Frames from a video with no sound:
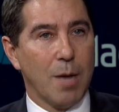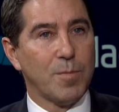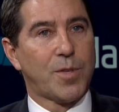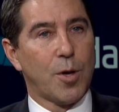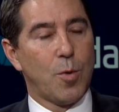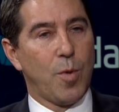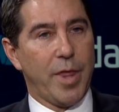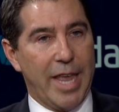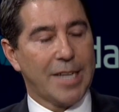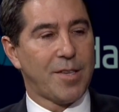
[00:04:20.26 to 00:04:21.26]
so
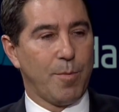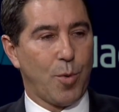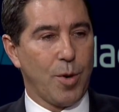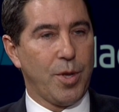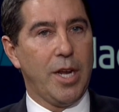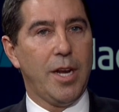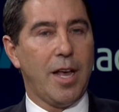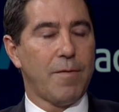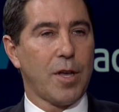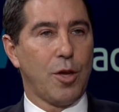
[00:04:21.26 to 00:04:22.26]
that's important. You need to
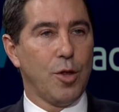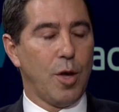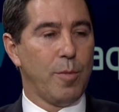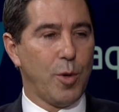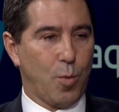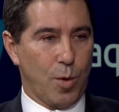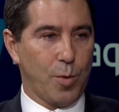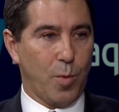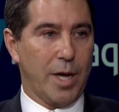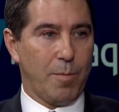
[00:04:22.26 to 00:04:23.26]
have a global,
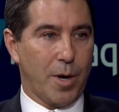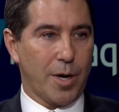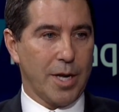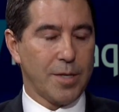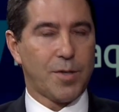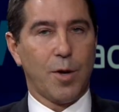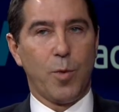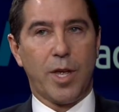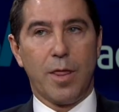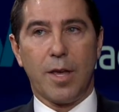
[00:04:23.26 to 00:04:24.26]
worldwide market. So
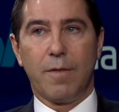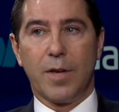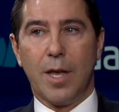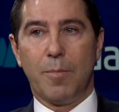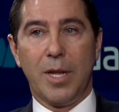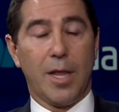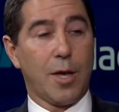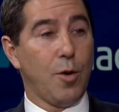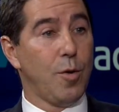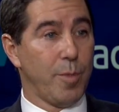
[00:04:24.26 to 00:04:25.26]
we can think of a company
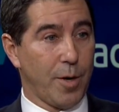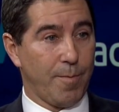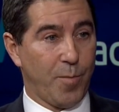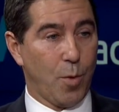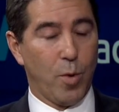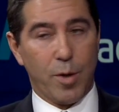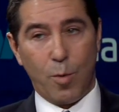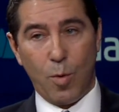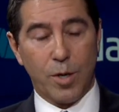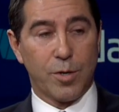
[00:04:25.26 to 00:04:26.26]
like Uber. Whether it
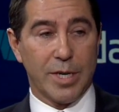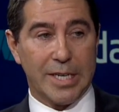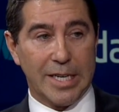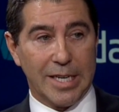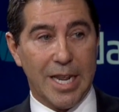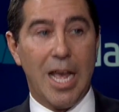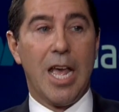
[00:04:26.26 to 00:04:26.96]
worked or it didn't,